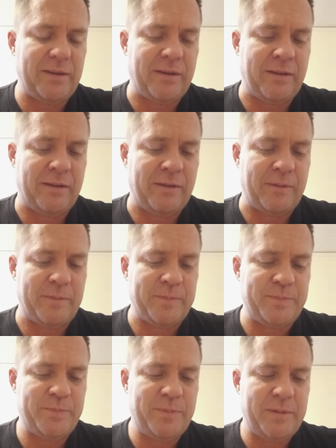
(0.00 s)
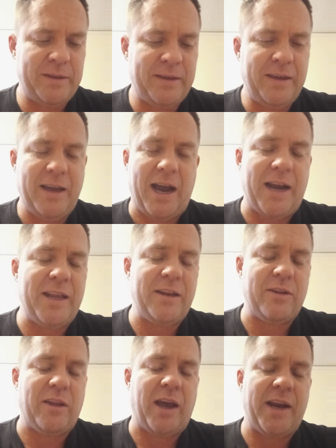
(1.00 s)
Um, I
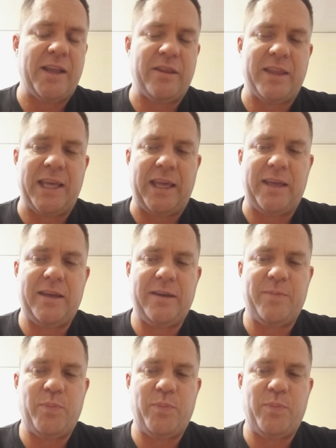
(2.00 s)
didn't I didn't think